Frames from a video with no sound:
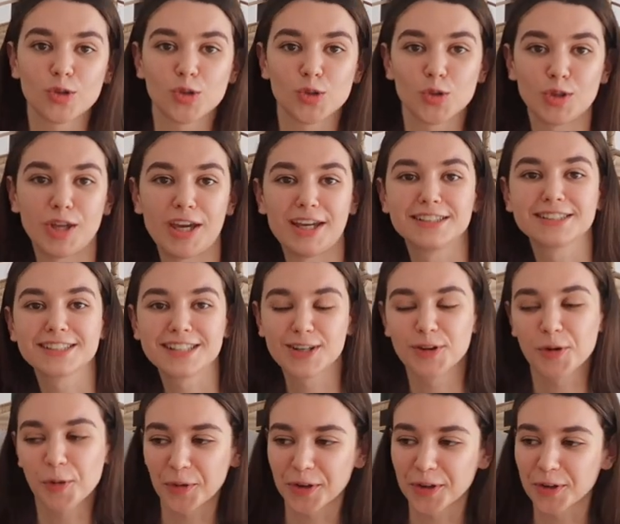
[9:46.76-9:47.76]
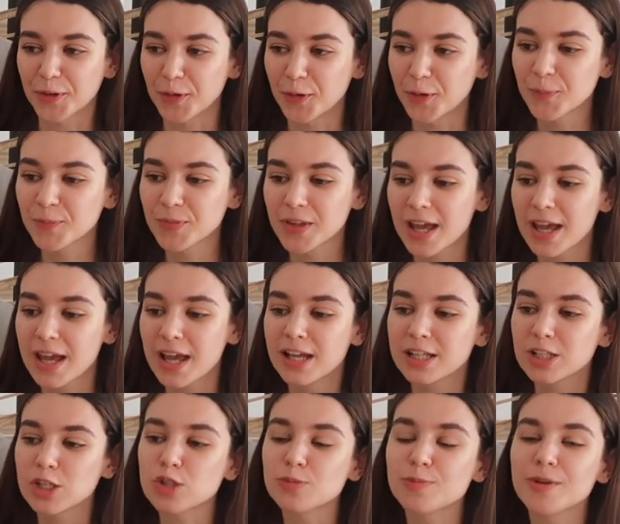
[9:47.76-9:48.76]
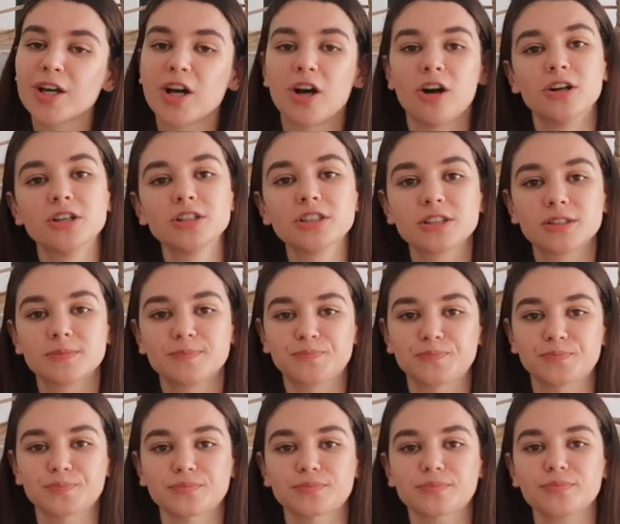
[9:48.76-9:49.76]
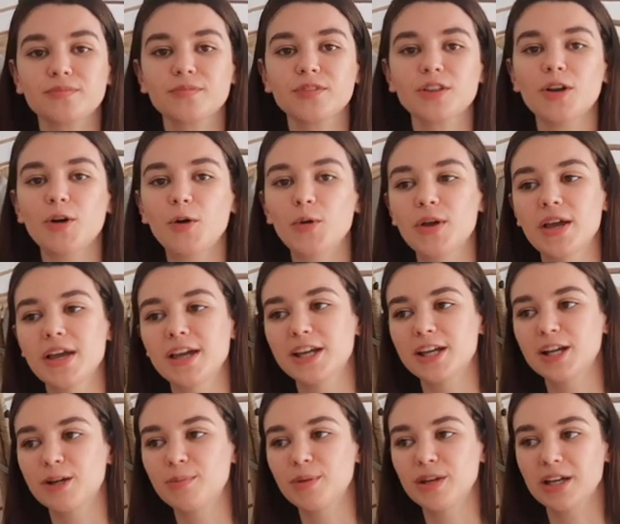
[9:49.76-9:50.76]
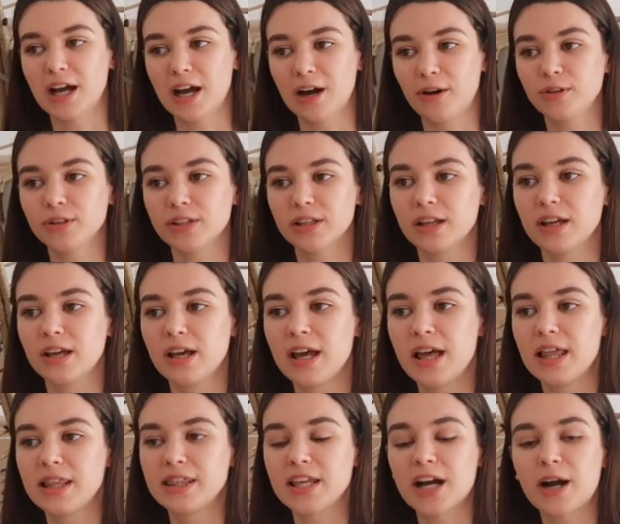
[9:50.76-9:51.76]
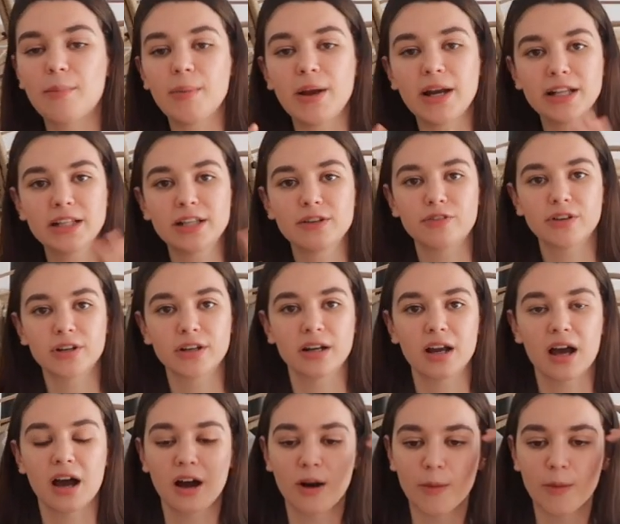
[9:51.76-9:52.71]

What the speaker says: 2 days in Loring Hall, just because, okay, hear me out. There are many different